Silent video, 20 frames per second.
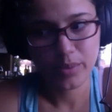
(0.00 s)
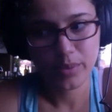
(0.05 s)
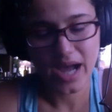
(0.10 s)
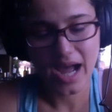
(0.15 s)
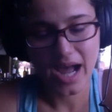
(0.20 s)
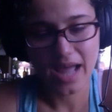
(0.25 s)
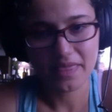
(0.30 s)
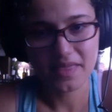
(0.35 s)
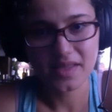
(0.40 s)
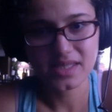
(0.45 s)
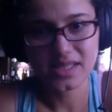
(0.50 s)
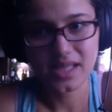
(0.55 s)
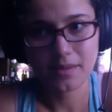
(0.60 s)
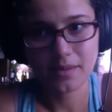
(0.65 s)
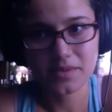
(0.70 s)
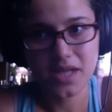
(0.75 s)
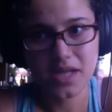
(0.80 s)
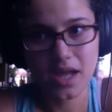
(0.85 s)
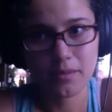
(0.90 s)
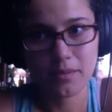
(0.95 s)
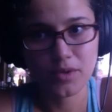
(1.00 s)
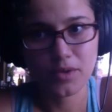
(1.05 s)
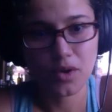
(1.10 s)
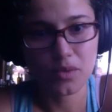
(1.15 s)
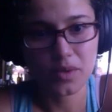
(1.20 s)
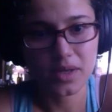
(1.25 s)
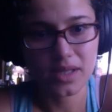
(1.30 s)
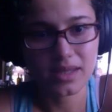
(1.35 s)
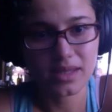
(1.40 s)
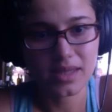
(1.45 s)
at the same time,
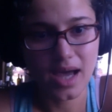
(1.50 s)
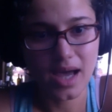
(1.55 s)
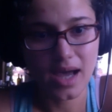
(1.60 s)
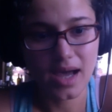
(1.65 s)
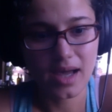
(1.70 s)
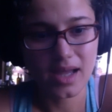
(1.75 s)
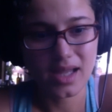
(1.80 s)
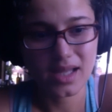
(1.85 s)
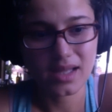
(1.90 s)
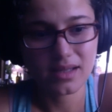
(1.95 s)
knowing that